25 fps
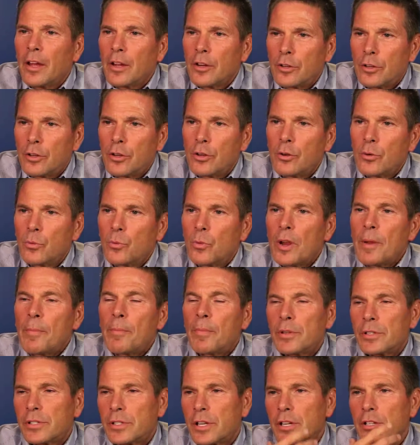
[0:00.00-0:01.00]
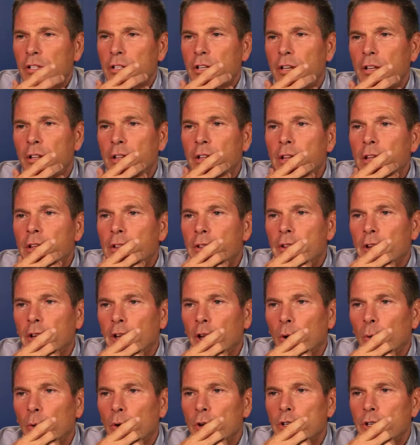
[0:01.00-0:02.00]
to reposition the
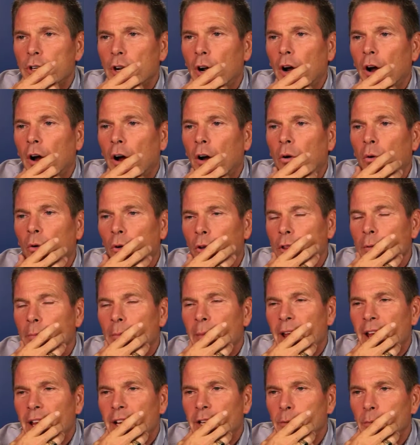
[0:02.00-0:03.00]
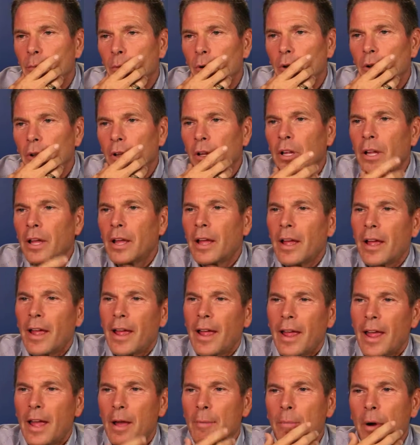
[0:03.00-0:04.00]
lower jaw or the mandible.
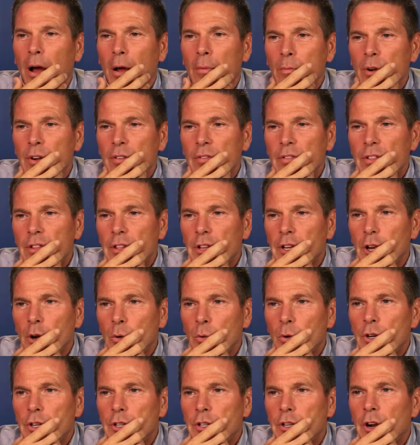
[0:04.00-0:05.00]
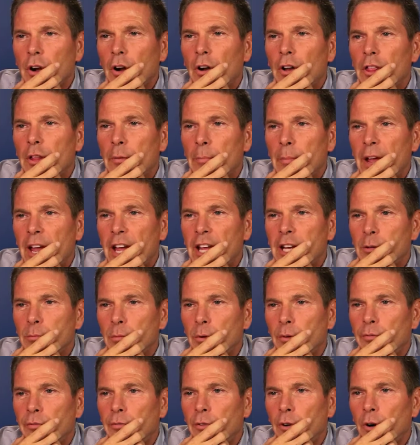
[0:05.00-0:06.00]
And by moving the lower jaw and the
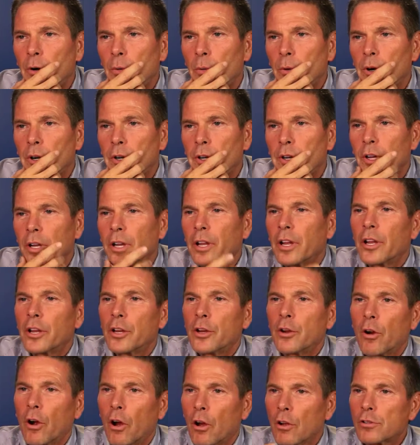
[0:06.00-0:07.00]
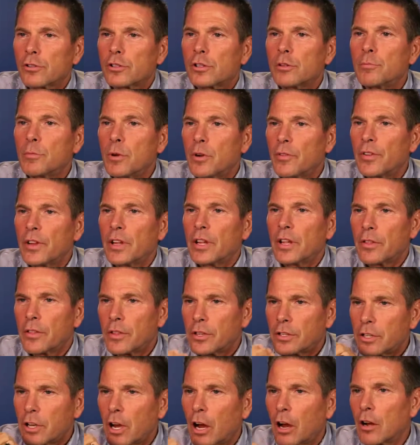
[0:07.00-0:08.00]
mandible forward, you're also moving
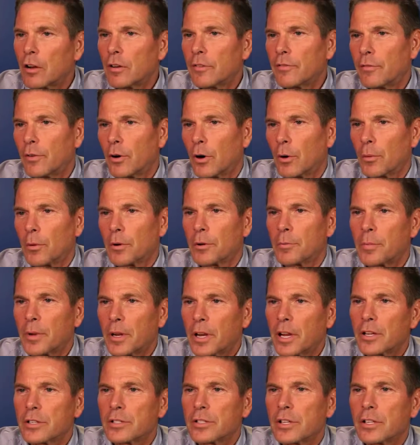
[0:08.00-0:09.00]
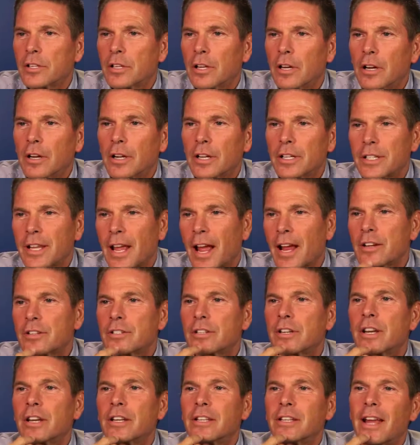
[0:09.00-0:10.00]
the tongue forward, because the tongue is
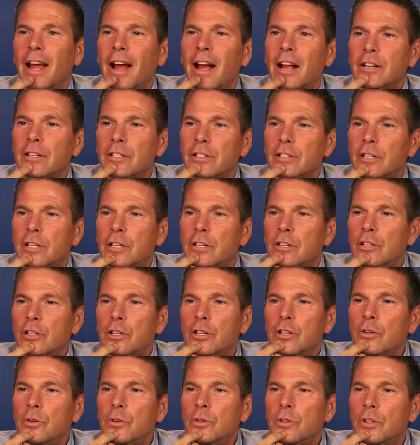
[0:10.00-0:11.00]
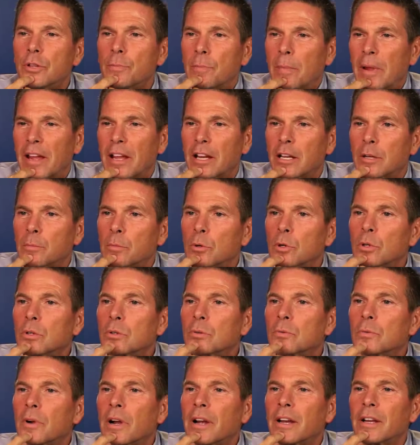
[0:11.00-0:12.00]
actually attached to the
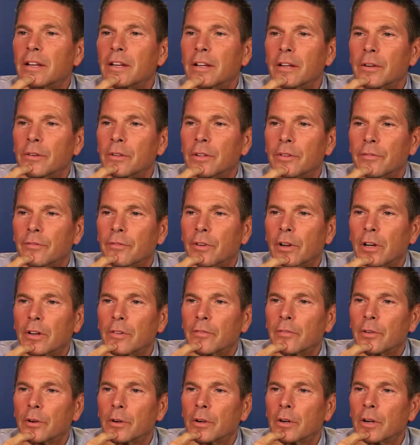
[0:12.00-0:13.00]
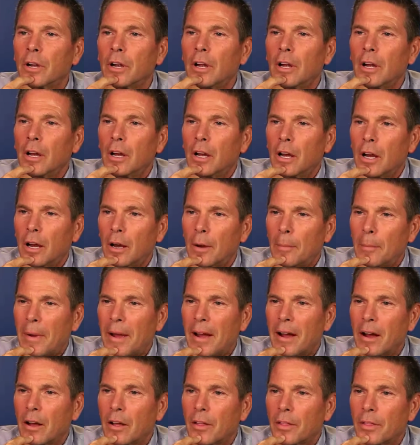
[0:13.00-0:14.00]
mandible right here in the front of your
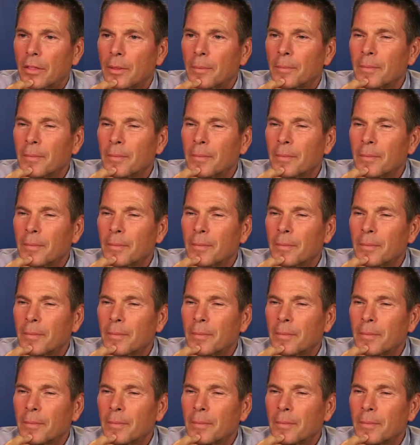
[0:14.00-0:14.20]
mouth.